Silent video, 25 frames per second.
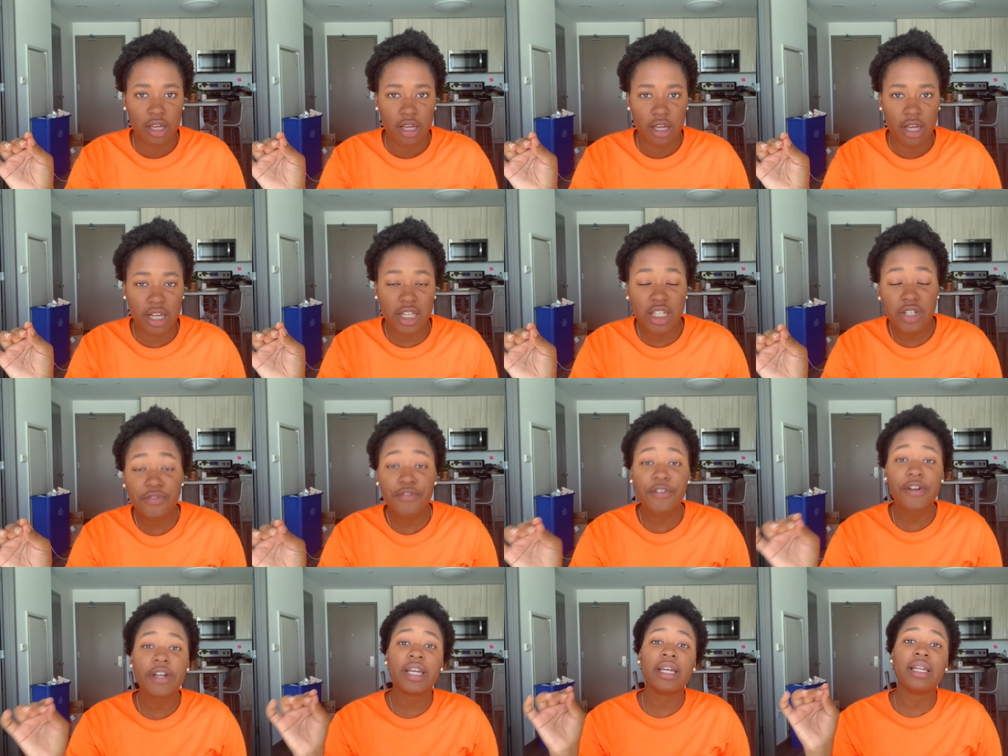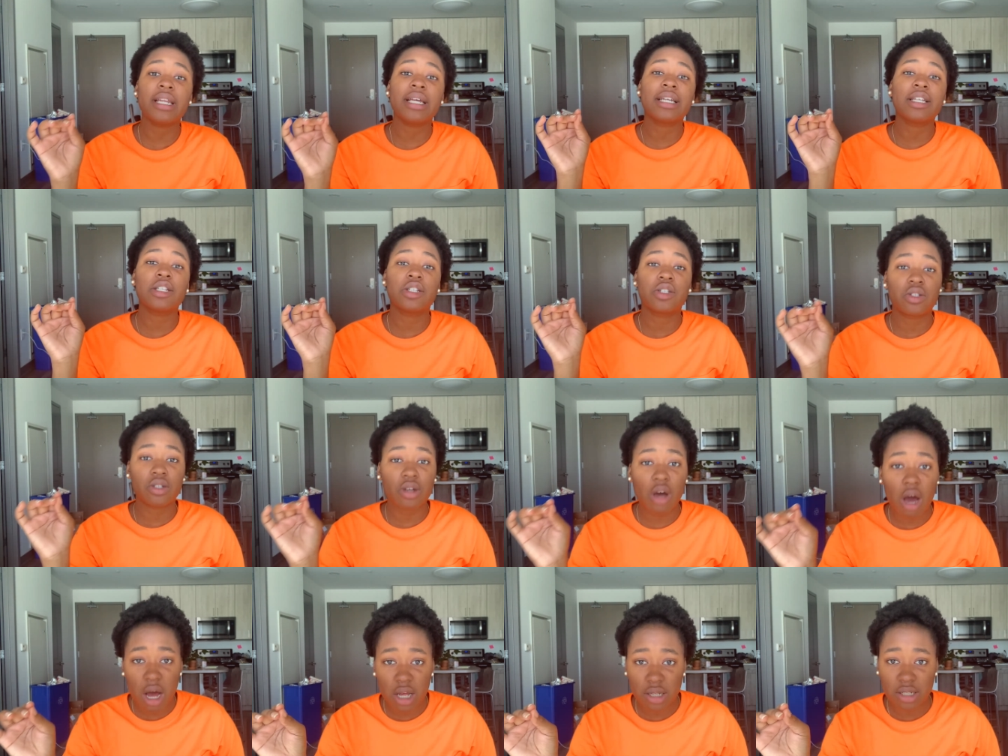It's freaking
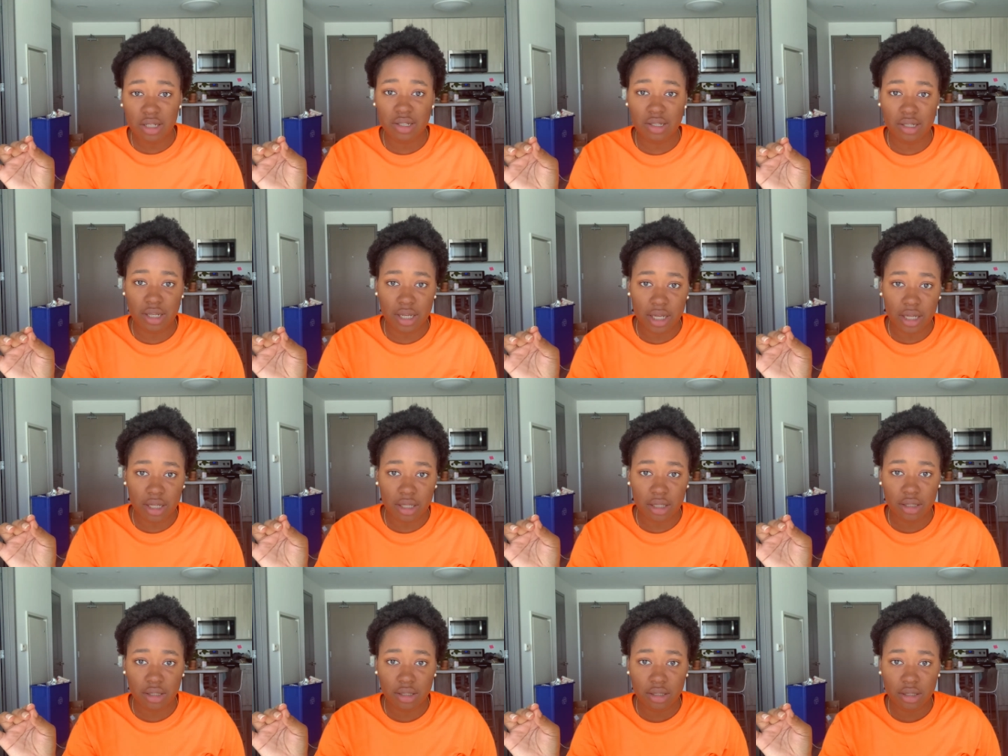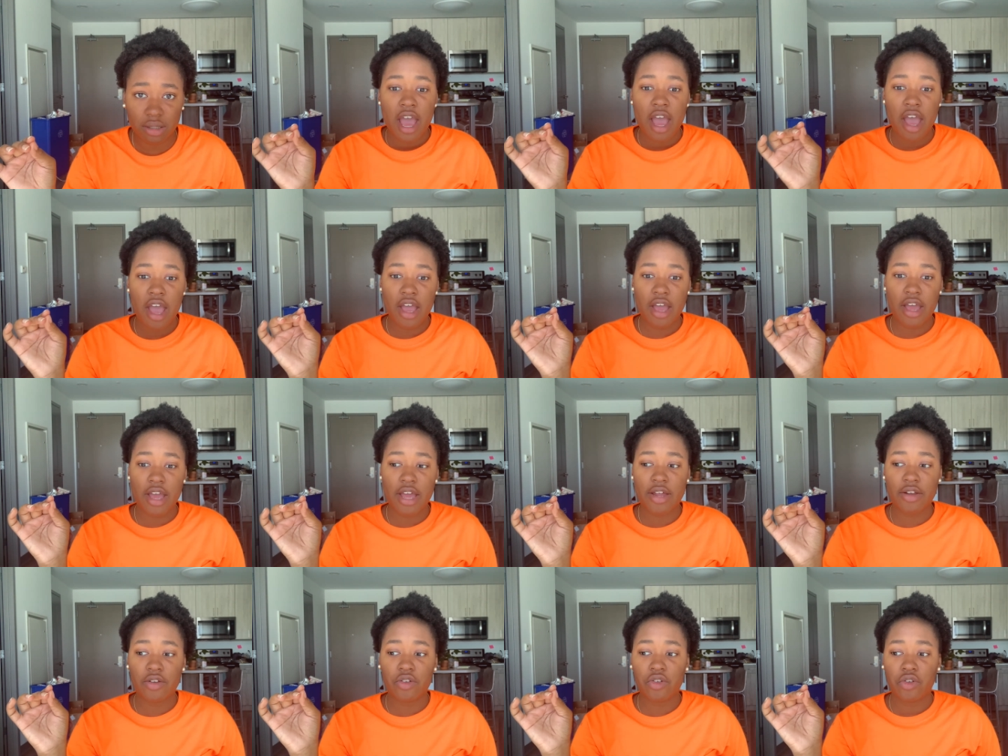exhausting.
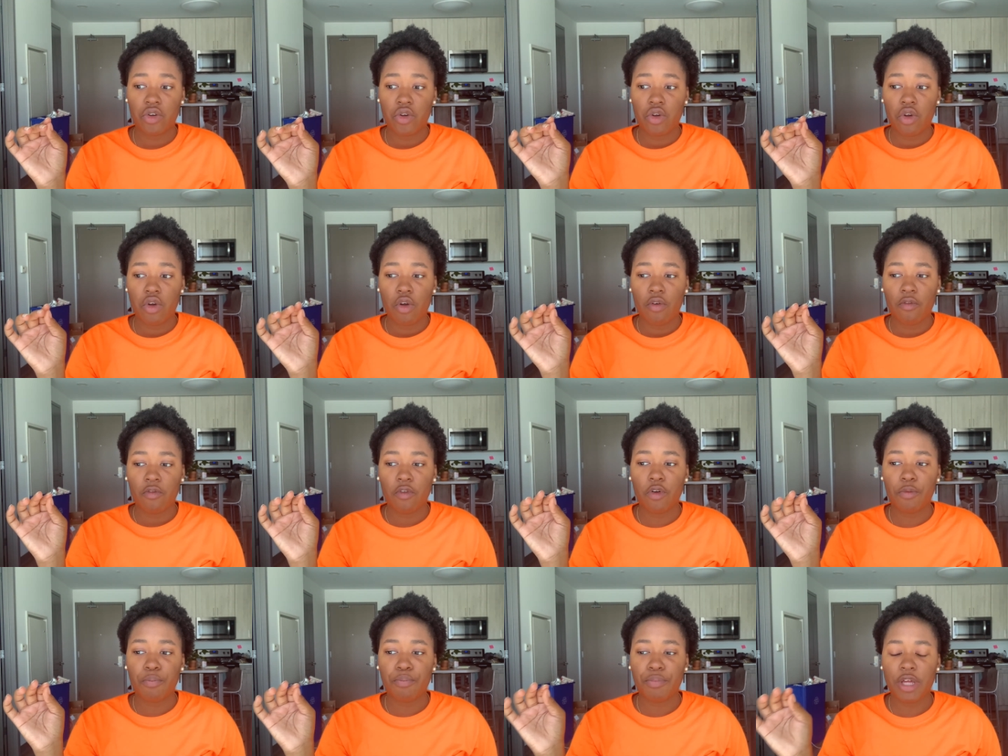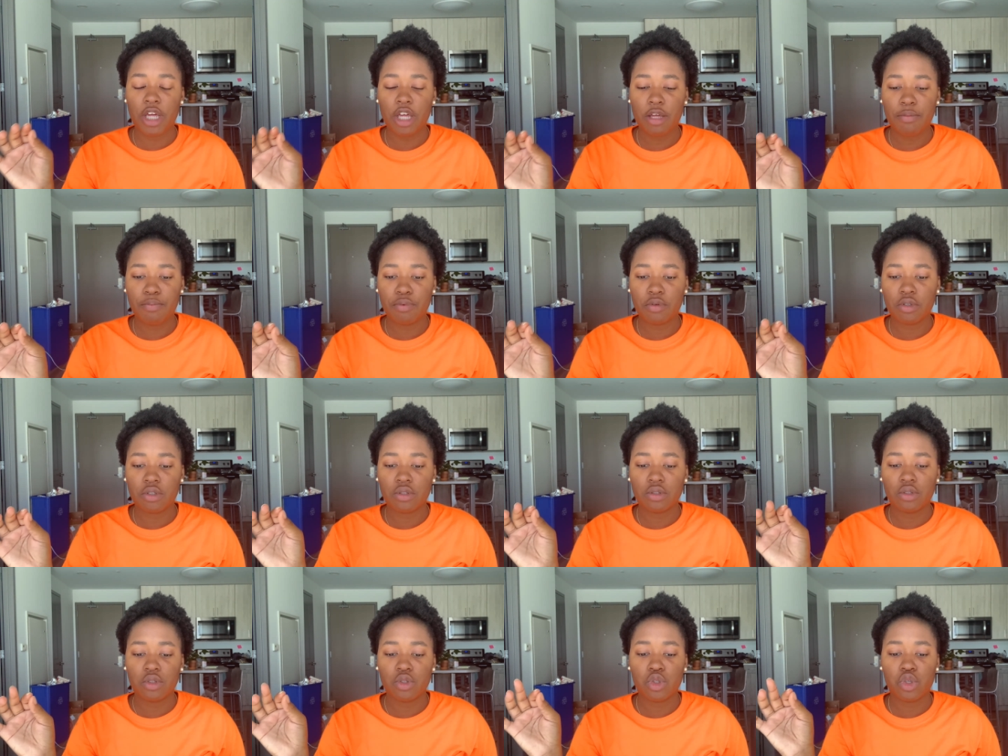And for
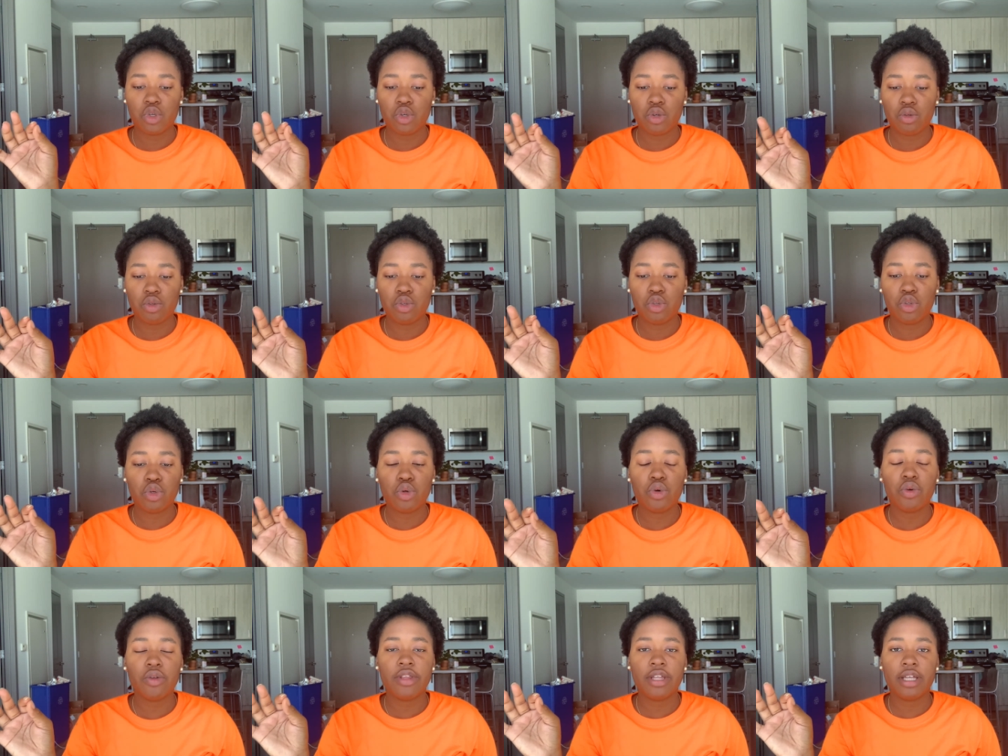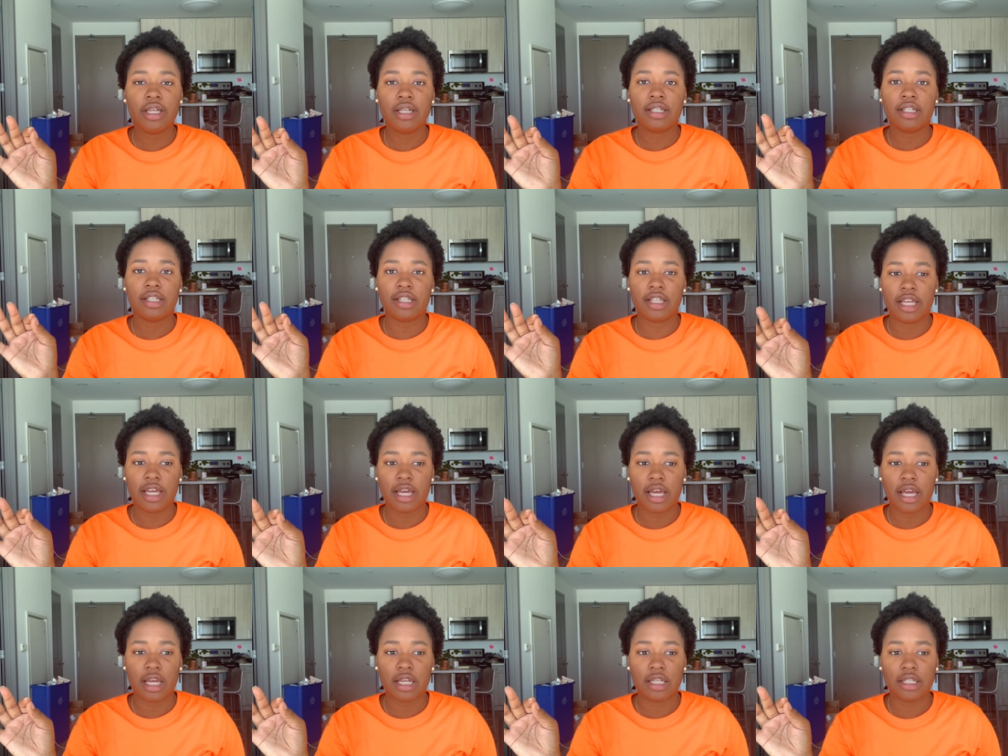people to do these
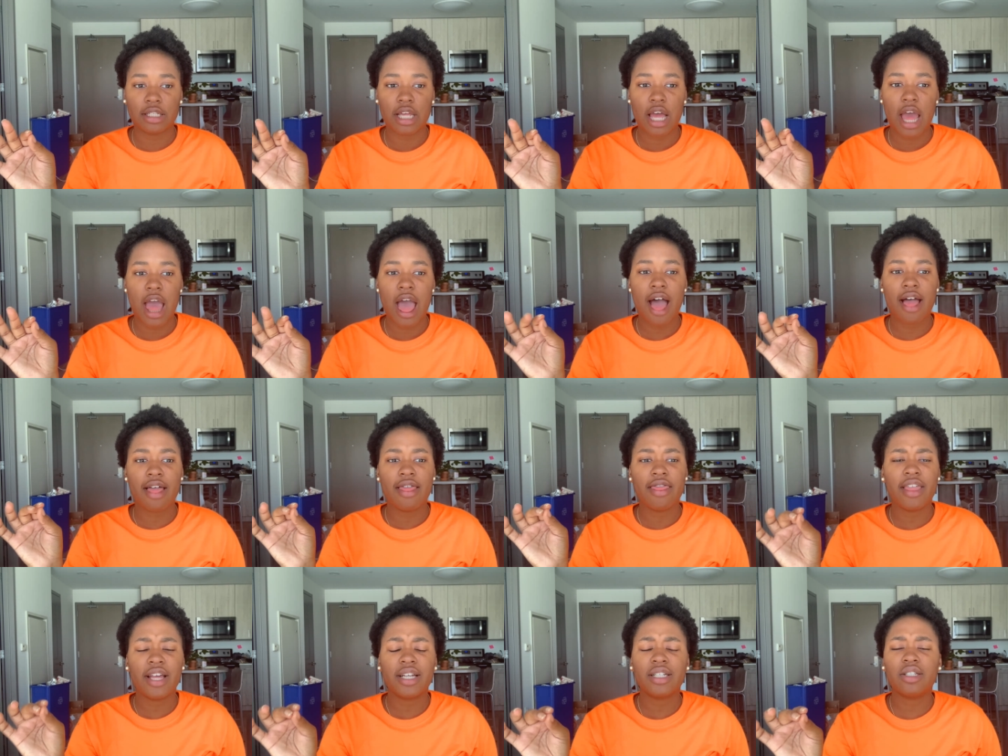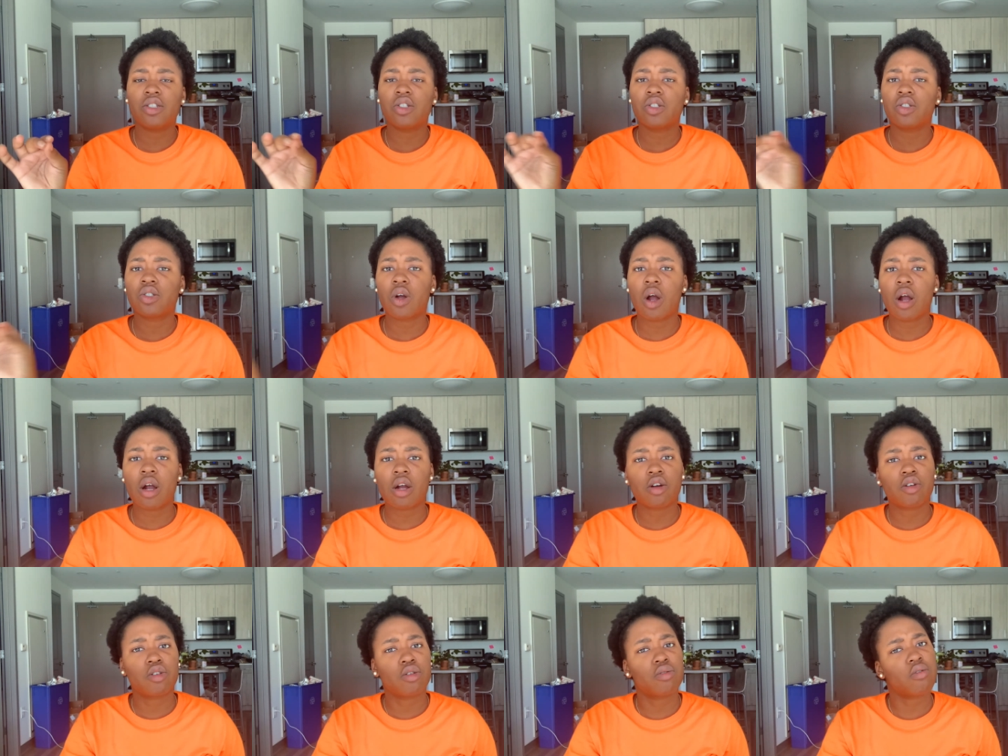things and then
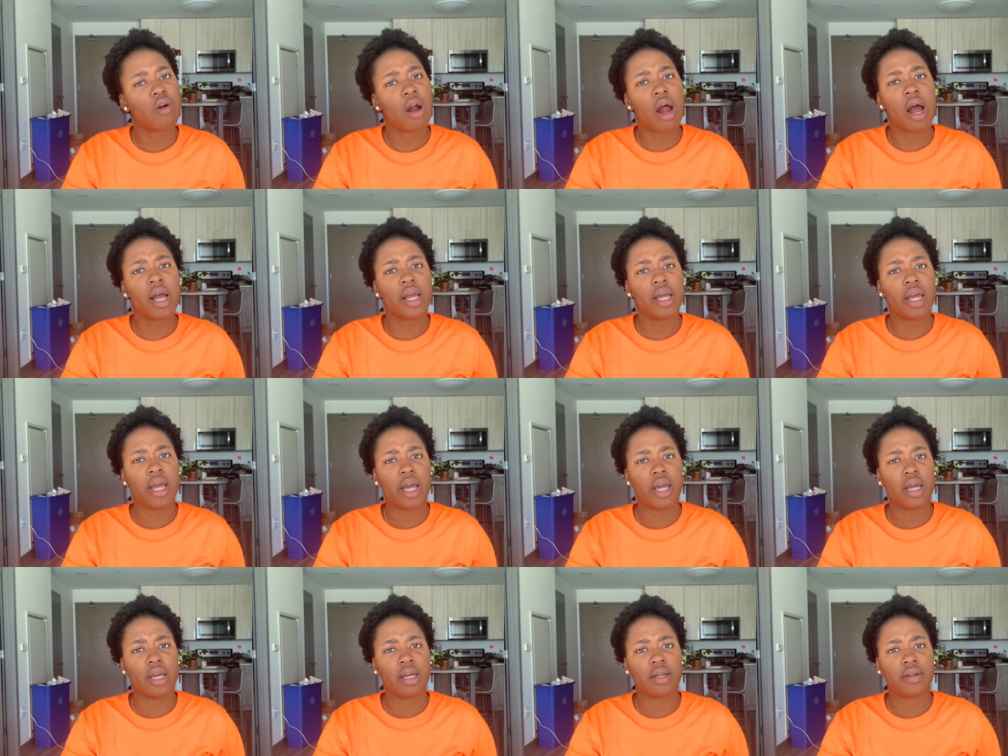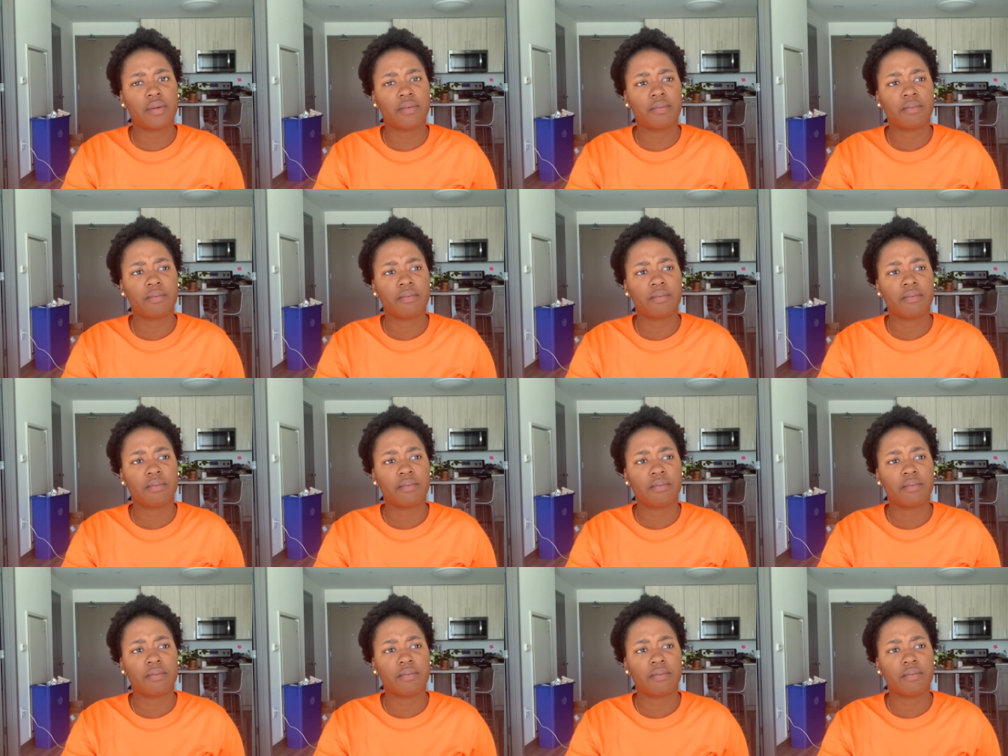start crying